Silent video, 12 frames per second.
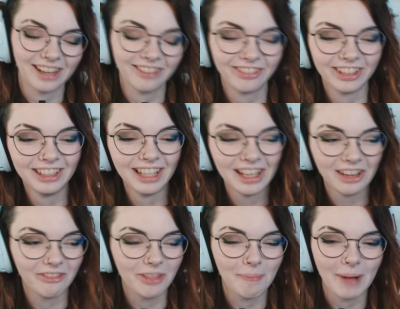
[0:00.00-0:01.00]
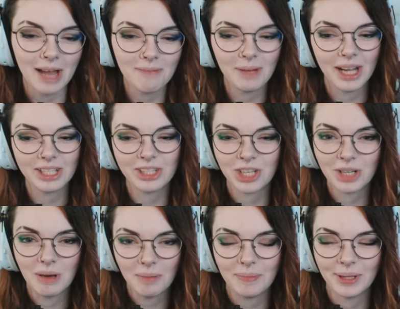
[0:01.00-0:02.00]
I feel like if the Bad Batch
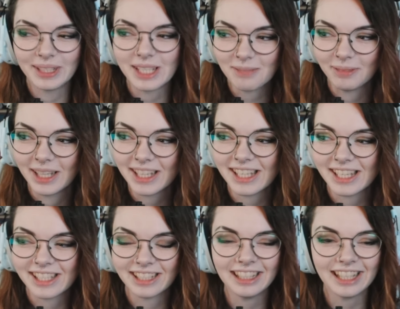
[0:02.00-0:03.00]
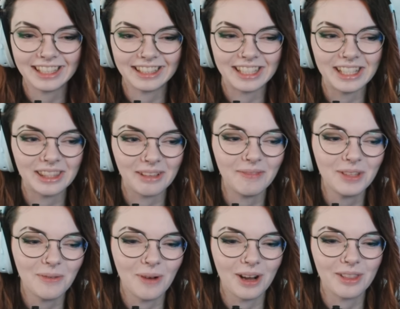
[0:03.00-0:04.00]
show up on this place, he's gonna like lead them to
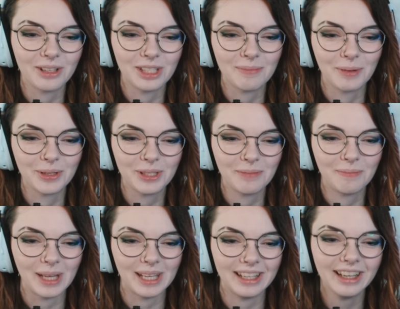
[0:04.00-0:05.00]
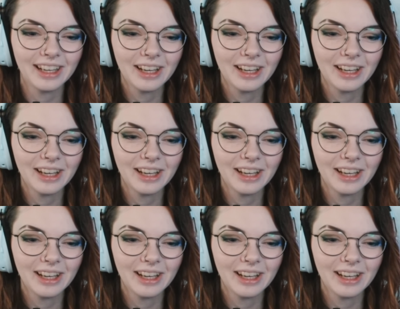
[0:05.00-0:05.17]
where they're supposed to be.